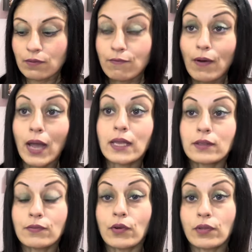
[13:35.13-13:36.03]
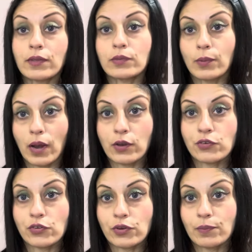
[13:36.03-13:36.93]
fight for this
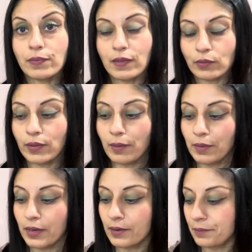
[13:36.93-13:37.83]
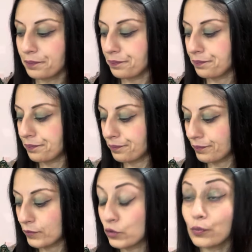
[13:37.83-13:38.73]
relationship. That's what I'm getting.
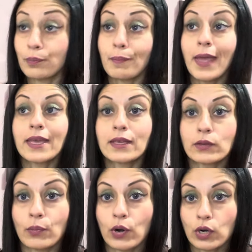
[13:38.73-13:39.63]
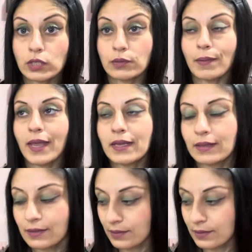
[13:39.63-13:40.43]
To make it work, to make it